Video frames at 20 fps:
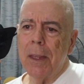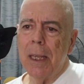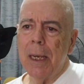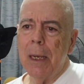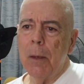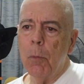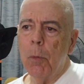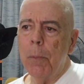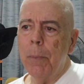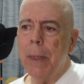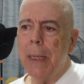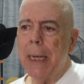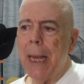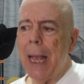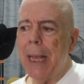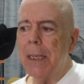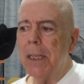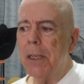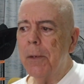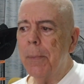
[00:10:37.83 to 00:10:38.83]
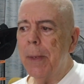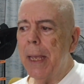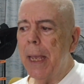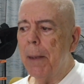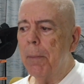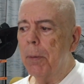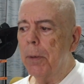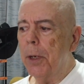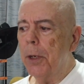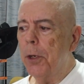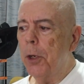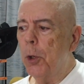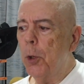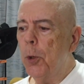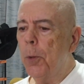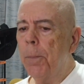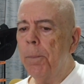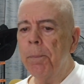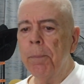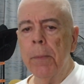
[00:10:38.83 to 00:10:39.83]
that it would be nice to be able to do
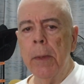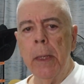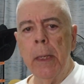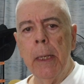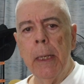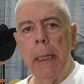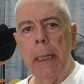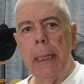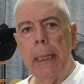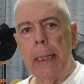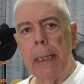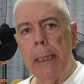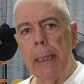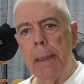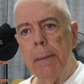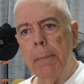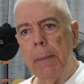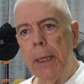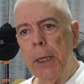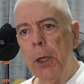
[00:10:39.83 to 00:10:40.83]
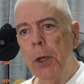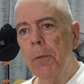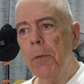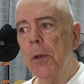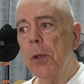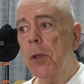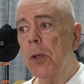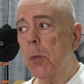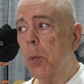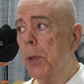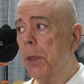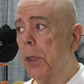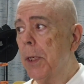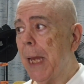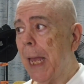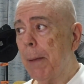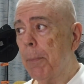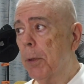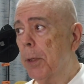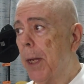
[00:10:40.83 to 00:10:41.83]
interviews with
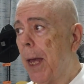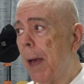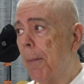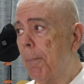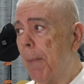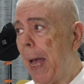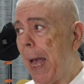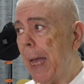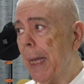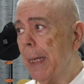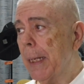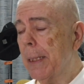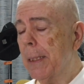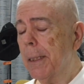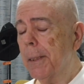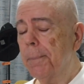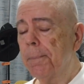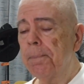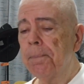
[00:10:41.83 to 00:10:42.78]
tabletop mics.